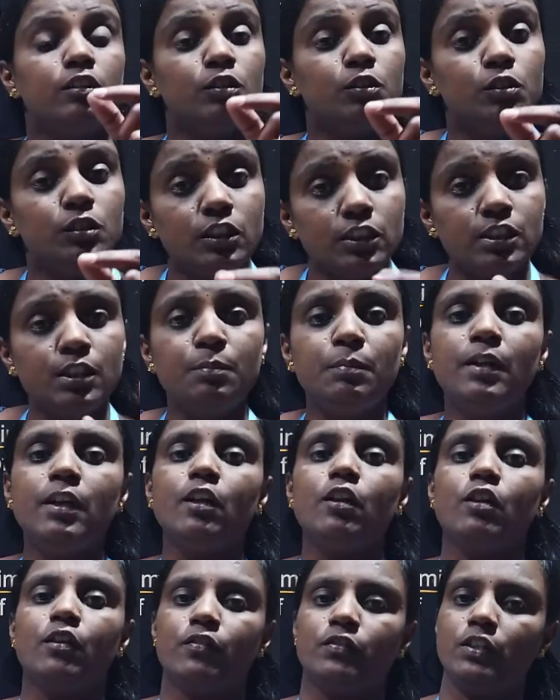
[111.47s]
to the similar
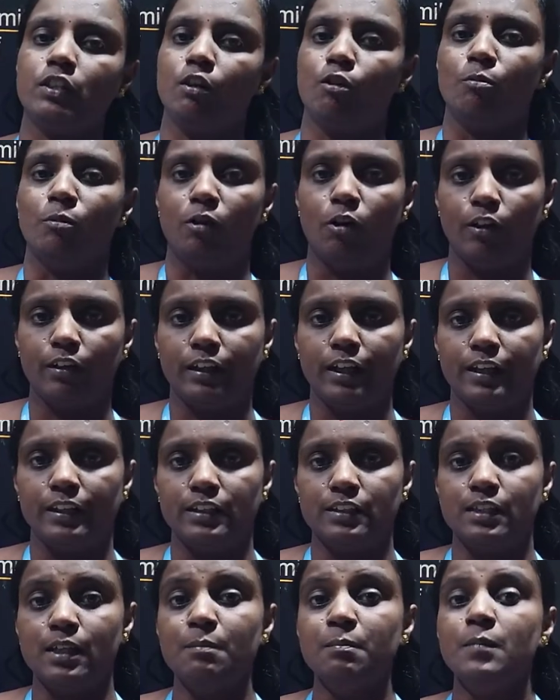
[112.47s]
of the
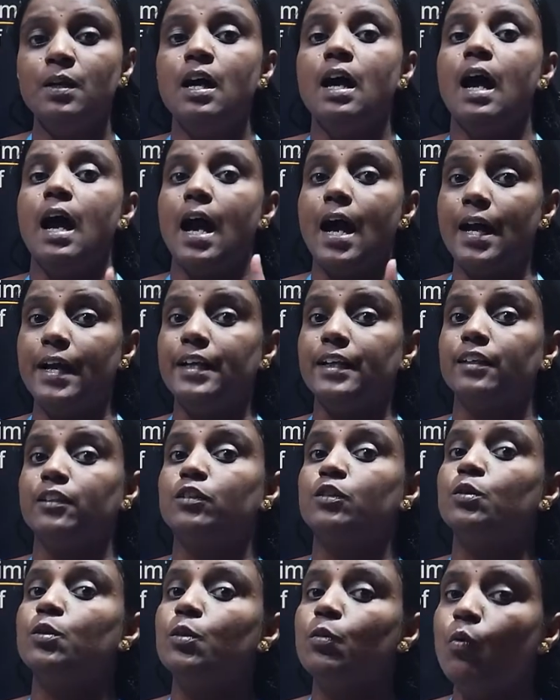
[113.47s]
organism, and
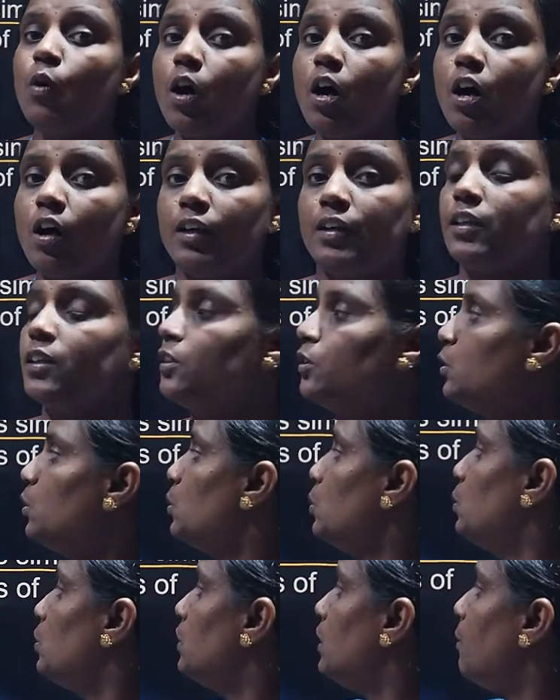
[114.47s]
through what?
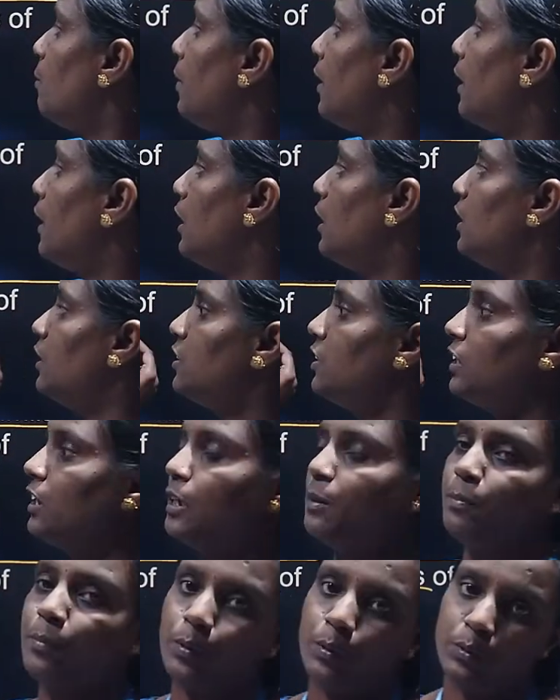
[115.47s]
Through the
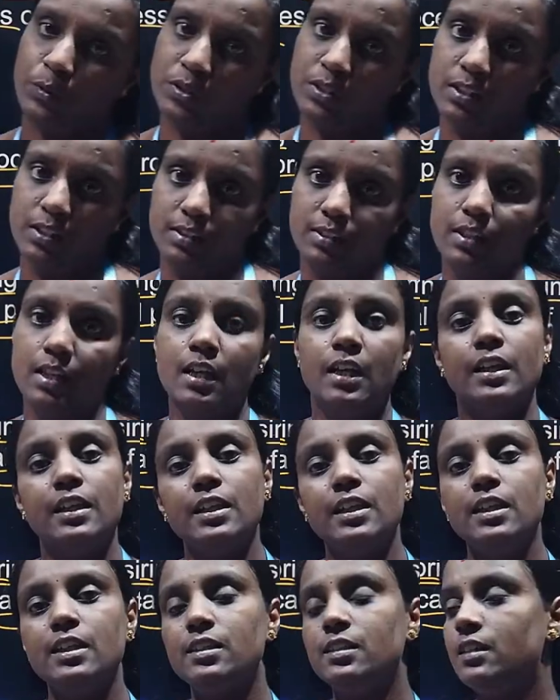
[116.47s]
biological process
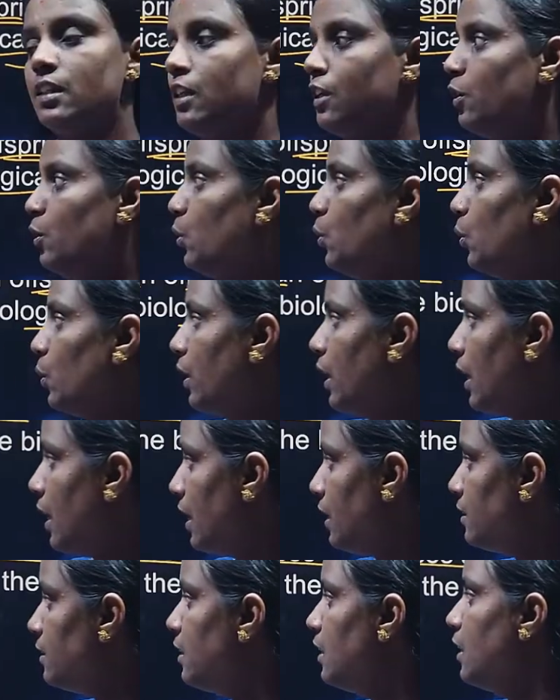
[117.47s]
is known
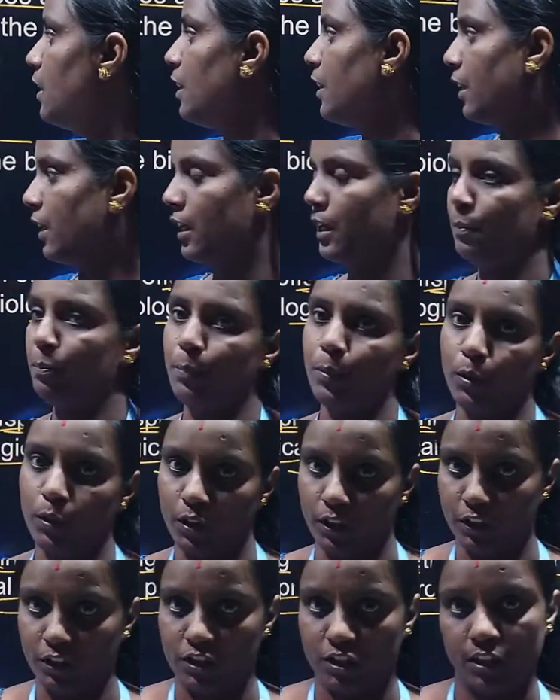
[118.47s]
as
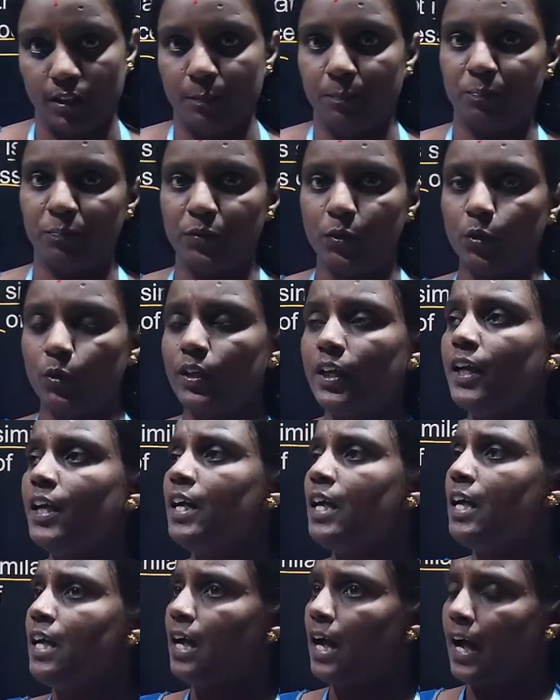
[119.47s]
reproduction. Okay,
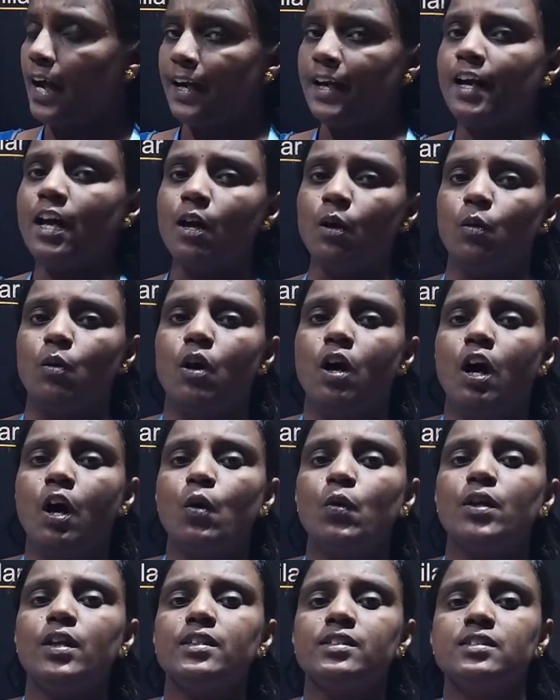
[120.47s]
and now
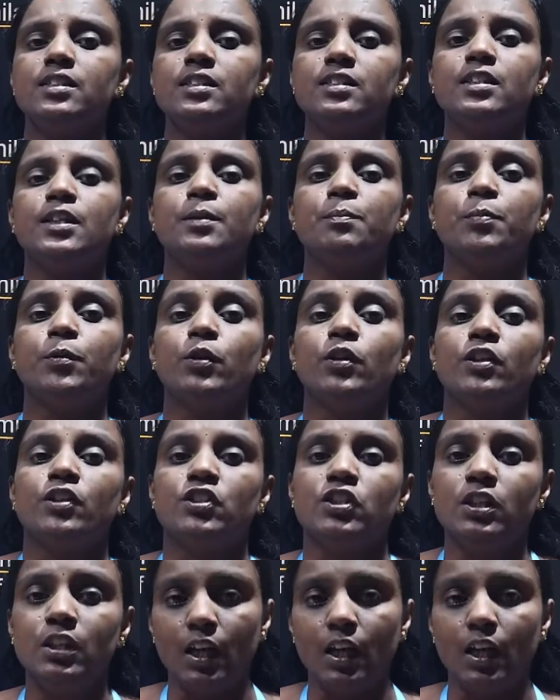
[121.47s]
how does this reproduction